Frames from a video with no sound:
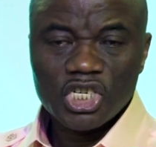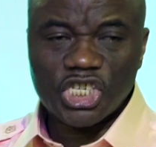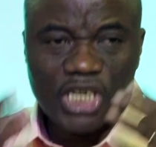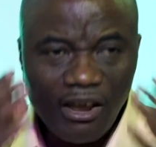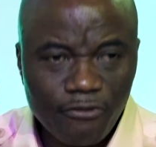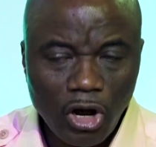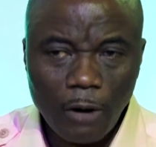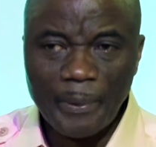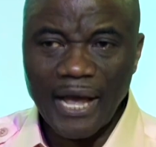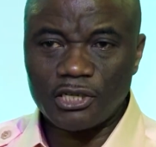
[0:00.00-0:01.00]

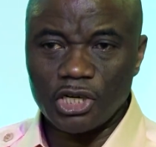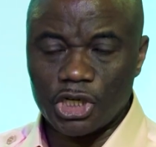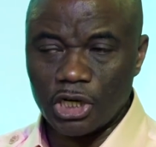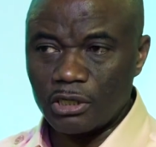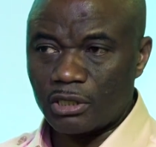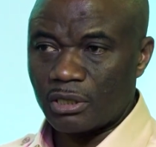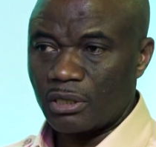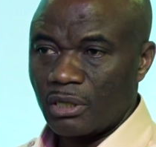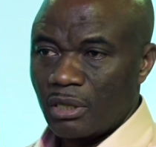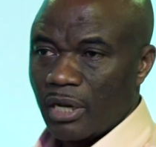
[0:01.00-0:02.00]
several passages
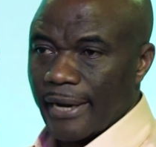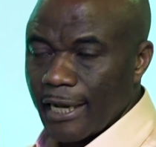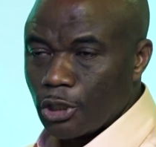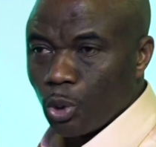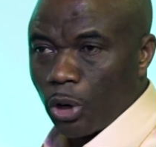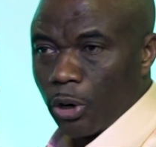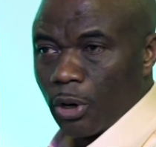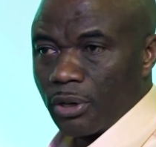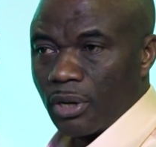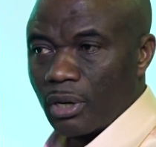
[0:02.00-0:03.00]
in his
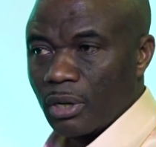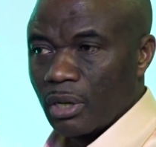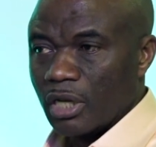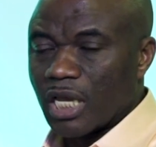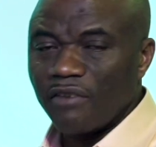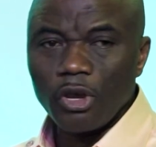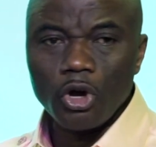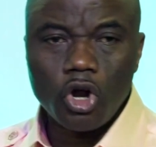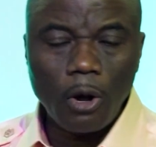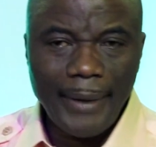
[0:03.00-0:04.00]
word. He's giving
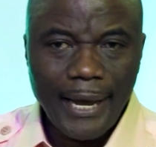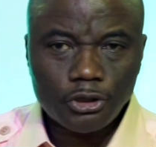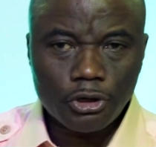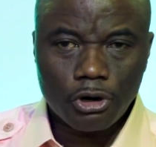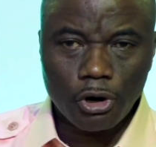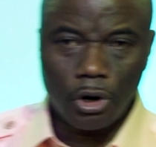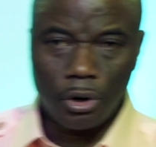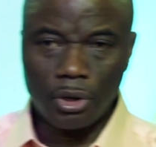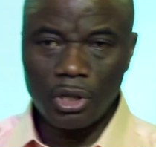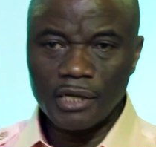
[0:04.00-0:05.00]
you command to
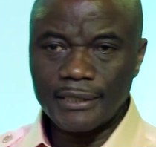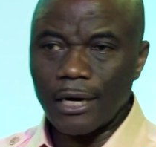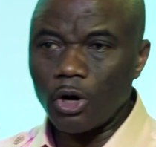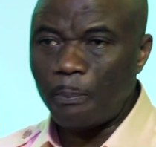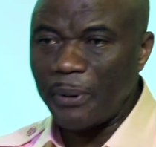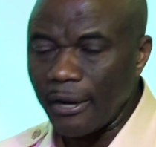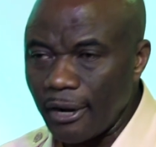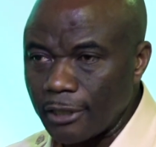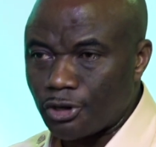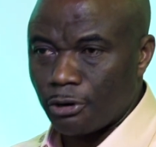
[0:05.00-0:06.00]
grow. Second
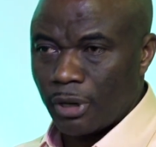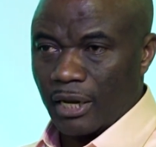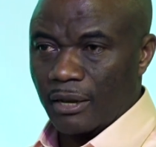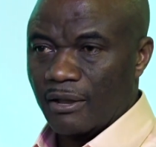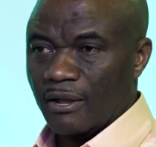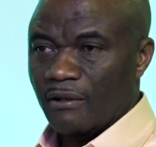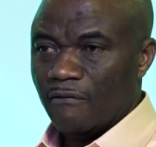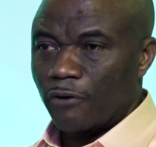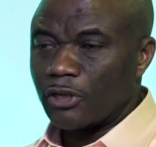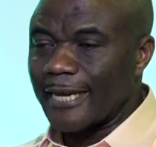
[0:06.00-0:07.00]
Peter 3,
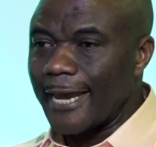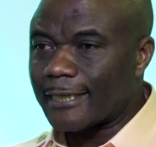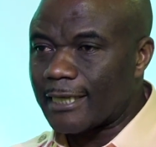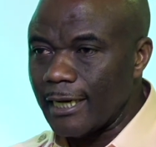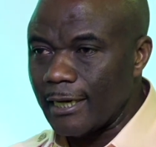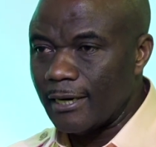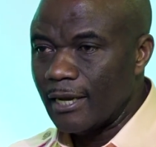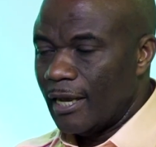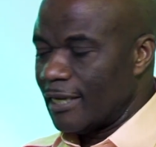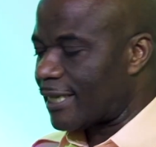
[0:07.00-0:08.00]
verse 18.
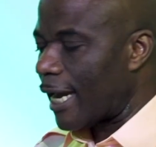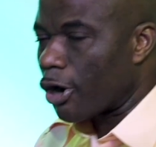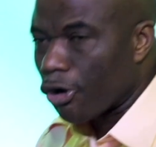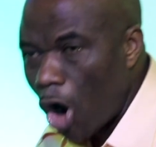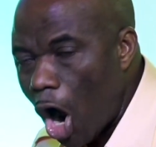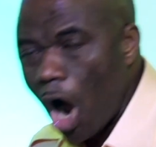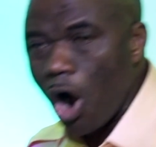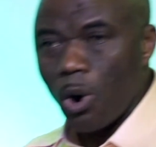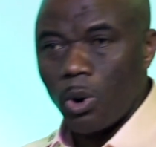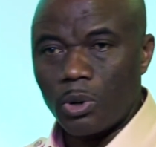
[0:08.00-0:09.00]
He said,
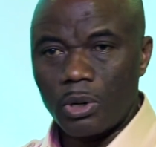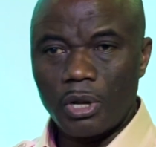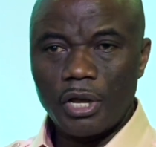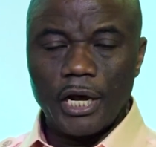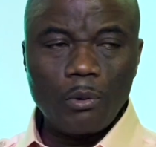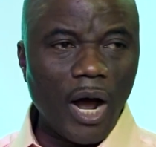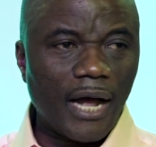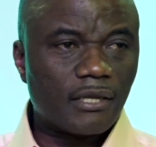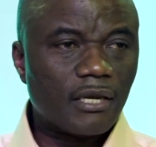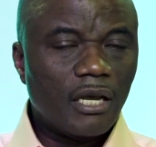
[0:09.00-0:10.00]
grow in
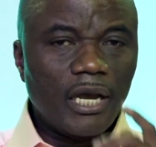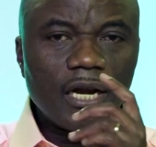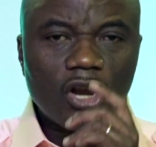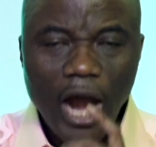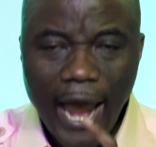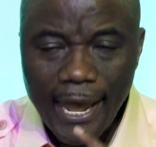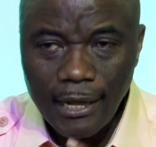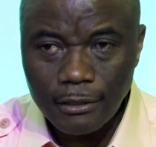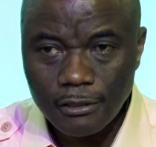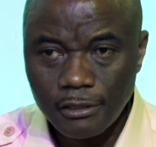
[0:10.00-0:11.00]
what? In
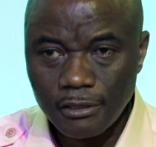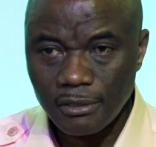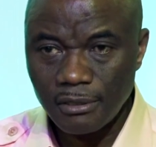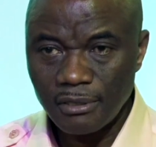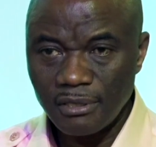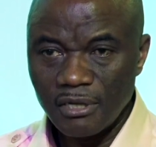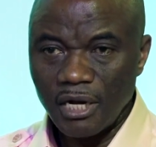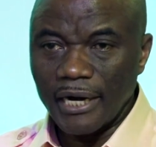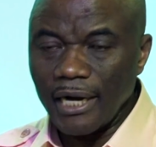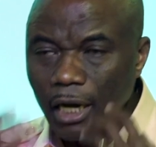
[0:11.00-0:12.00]
grace
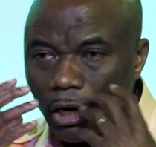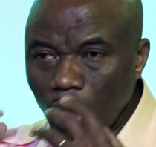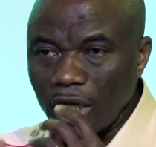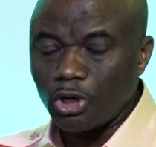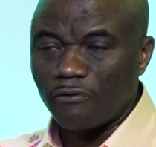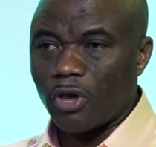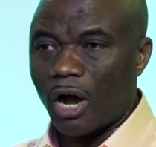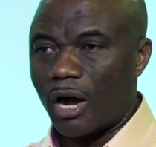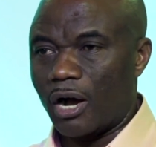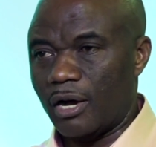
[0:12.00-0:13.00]
and in the knowledge of
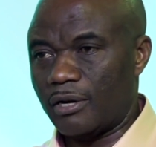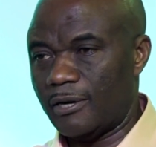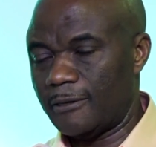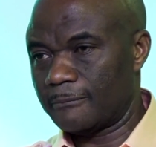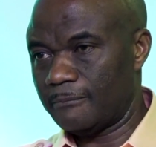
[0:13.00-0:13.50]
God.